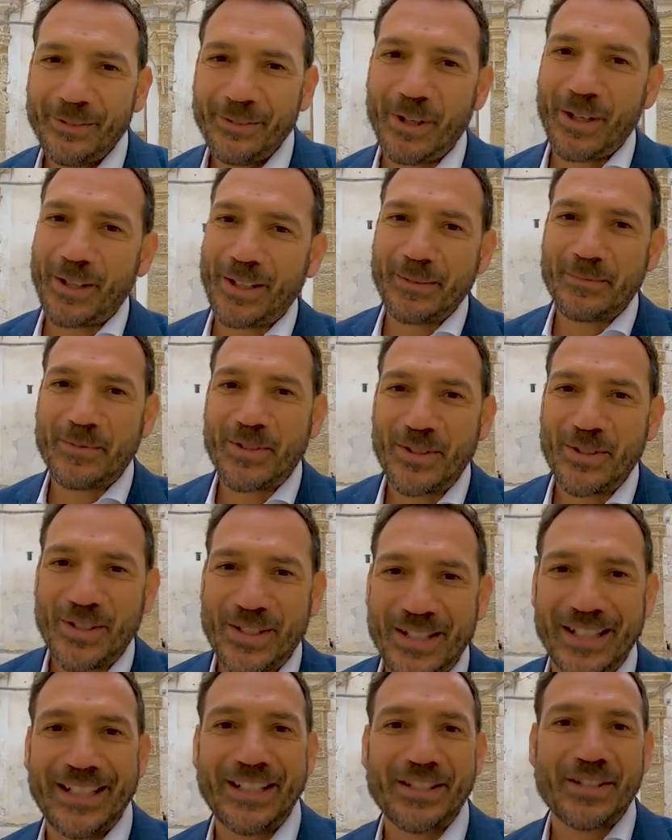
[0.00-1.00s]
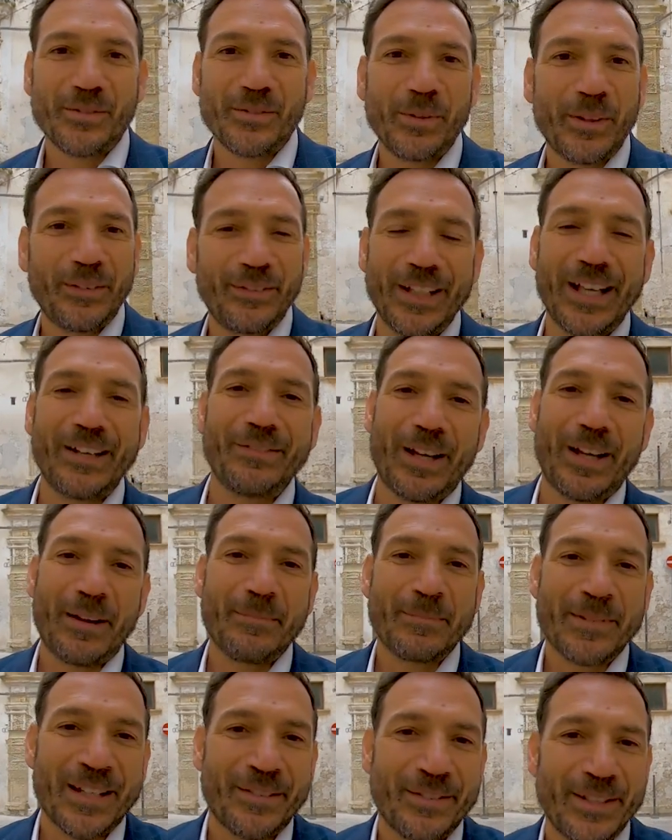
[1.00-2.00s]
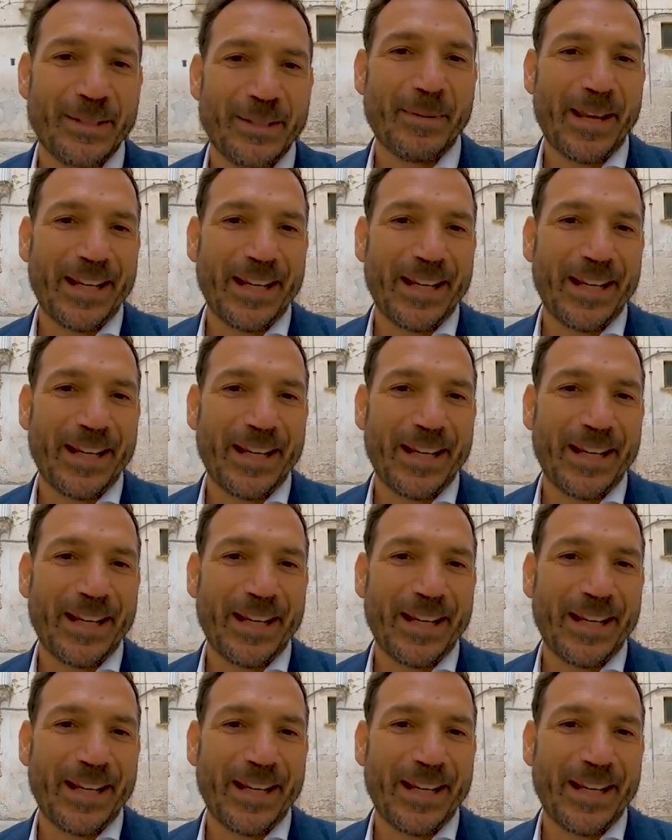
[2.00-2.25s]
Welcome to Salento with Love. I'm Davide